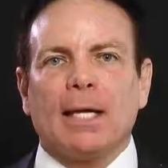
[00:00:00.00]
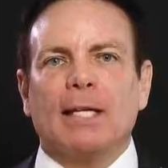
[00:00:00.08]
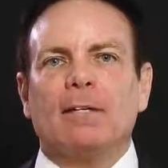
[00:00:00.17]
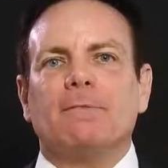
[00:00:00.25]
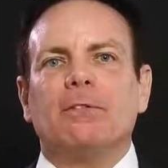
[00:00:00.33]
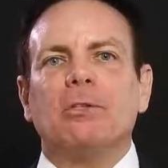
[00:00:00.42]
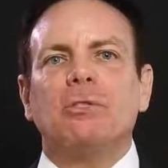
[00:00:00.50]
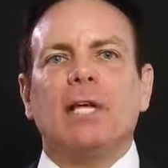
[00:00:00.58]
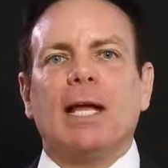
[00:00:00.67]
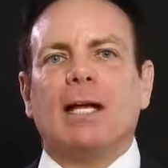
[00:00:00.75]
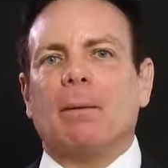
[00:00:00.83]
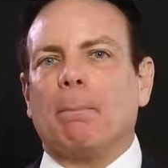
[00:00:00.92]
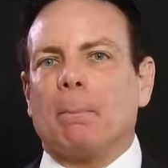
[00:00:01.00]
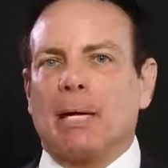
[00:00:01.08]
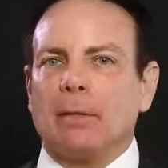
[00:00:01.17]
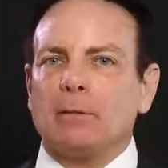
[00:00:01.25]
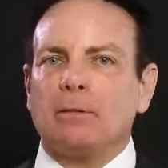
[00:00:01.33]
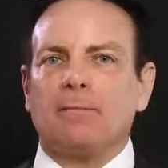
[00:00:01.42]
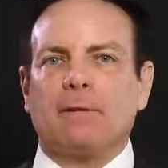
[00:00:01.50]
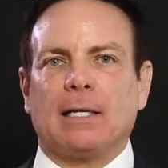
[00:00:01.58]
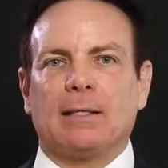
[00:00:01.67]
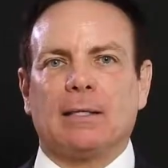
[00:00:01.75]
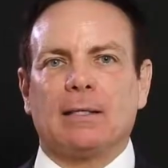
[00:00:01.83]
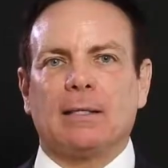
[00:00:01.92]
If you take a male
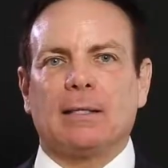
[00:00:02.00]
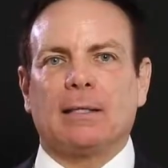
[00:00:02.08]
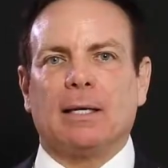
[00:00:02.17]
defendant